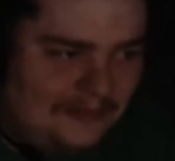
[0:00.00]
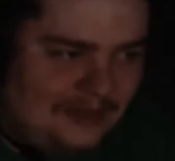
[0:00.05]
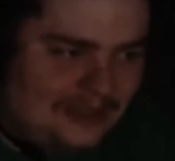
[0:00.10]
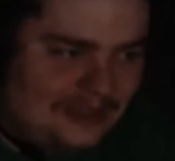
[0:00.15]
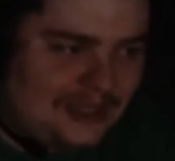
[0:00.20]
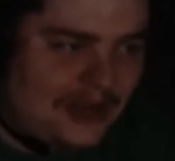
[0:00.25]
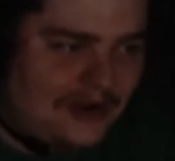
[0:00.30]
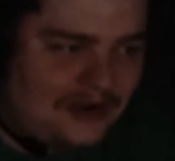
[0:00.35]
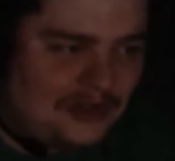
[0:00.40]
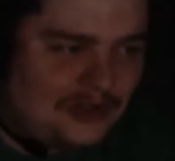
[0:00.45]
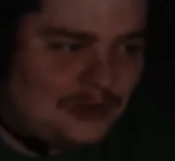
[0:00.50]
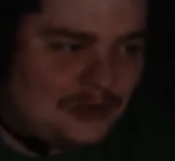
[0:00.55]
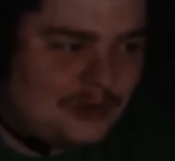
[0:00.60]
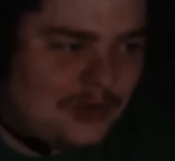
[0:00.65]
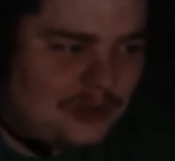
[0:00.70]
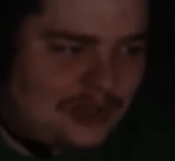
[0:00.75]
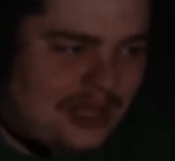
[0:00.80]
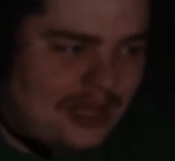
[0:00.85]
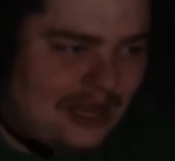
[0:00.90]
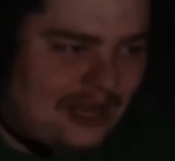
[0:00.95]
This guy just wrote that in
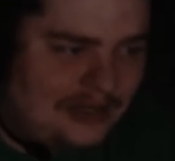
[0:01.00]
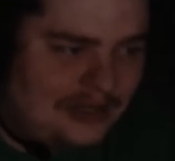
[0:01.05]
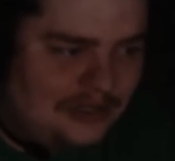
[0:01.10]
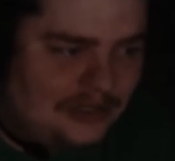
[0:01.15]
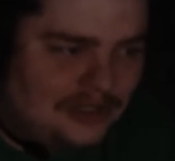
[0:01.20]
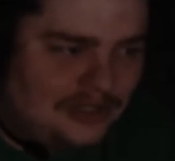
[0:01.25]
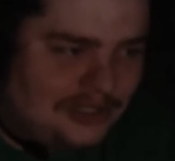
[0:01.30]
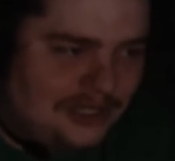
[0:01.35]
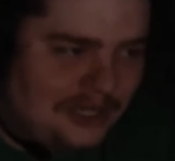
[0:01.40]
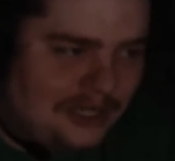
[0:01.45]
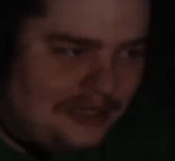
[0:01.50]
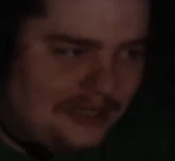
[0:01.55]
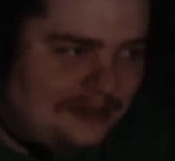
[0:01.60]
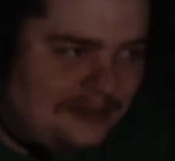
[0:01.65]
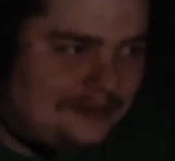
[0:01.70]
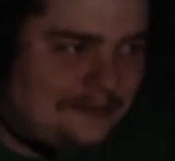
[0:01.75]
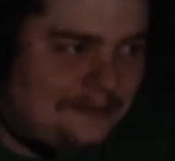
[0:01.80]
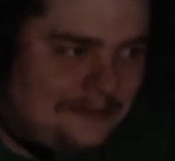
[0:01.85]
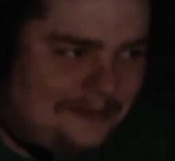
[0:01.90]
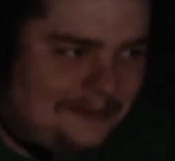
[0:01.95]
your
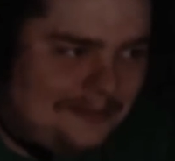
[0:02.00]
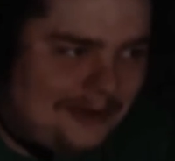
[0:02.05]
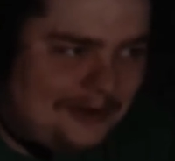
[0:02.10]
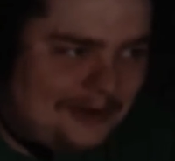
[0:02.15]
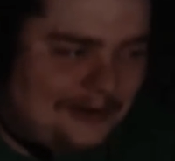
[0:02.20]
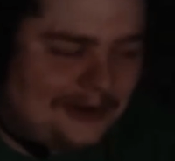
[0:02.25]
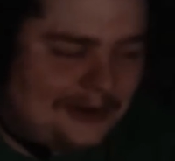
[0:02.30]
chat.